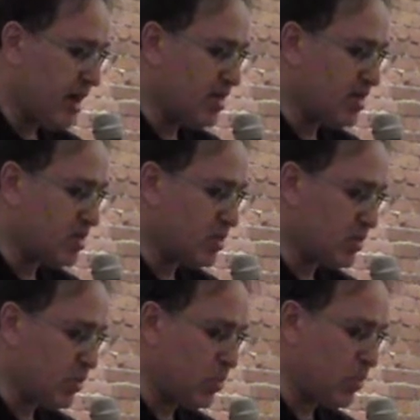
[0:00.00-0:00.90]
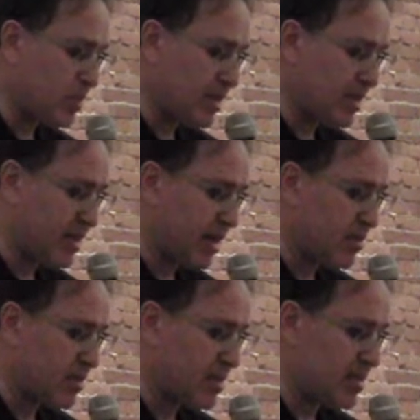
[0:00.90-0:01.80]
unschooled and
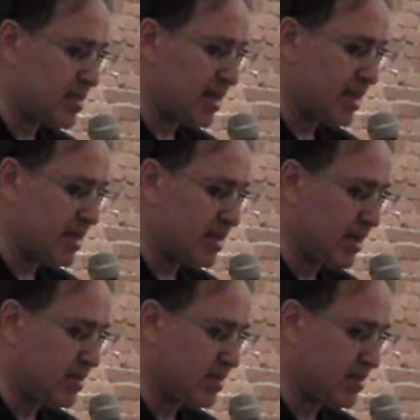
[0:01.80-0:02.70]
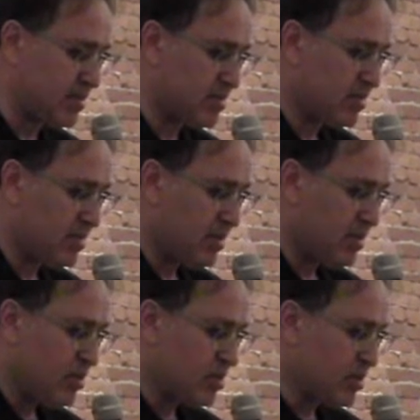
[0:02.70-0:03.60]
countless like dust,
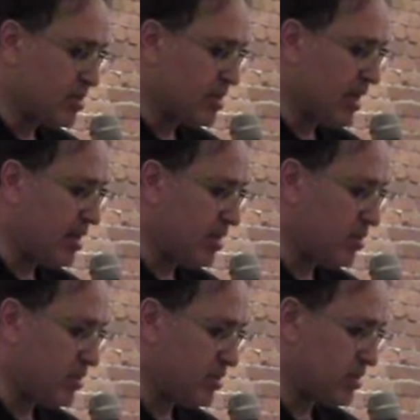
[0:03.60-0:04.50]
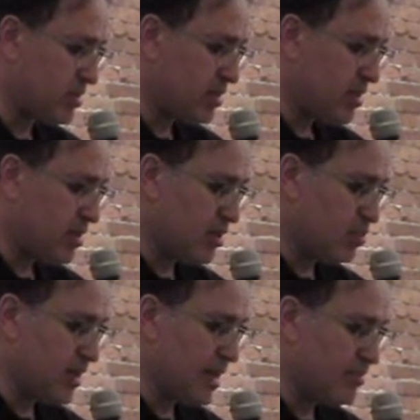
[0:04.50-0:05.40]
so tenuous that
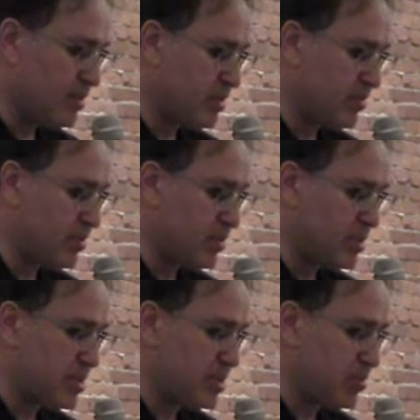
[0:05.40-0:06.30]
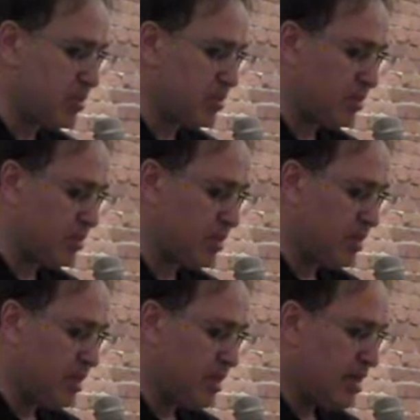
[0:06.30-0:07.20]
we have to give you a symbol,
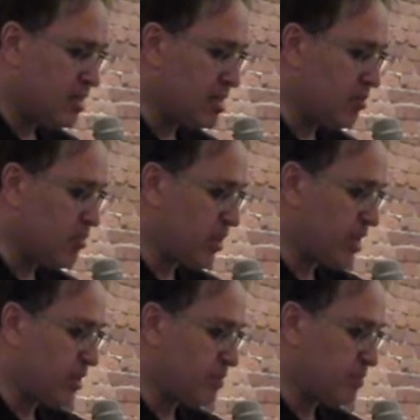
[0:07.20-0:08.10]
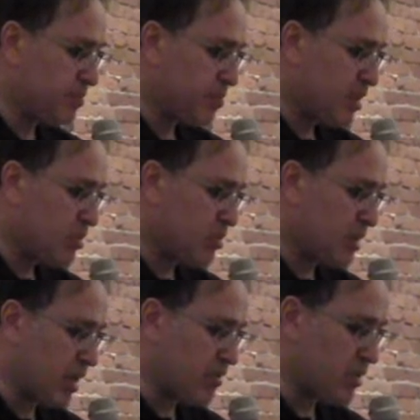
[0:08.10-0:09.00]
something to
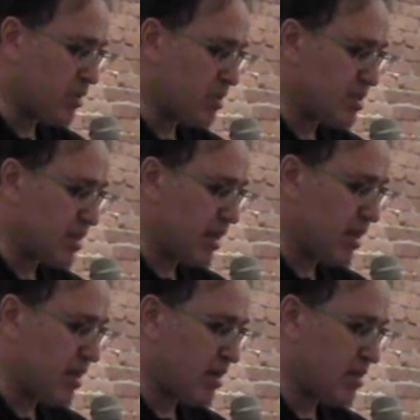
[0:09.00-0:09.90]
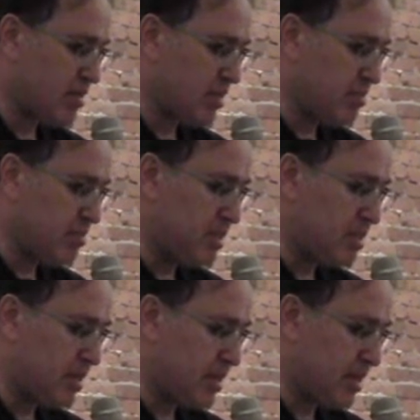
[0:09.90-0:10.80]
cover your scars and
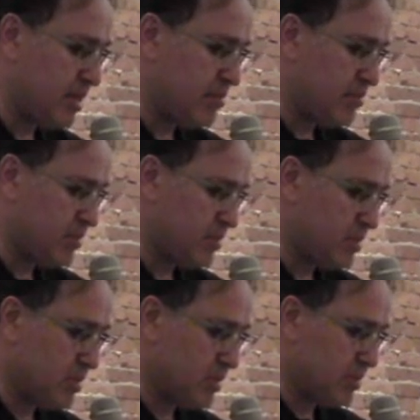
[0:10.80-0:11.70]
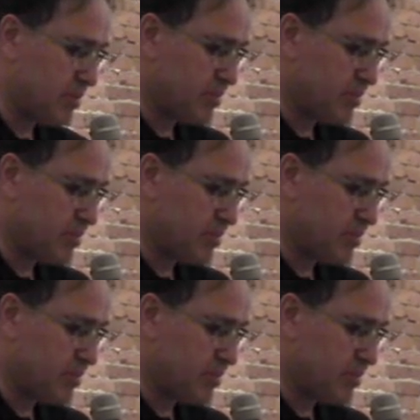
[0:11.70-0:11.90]
missing limbs.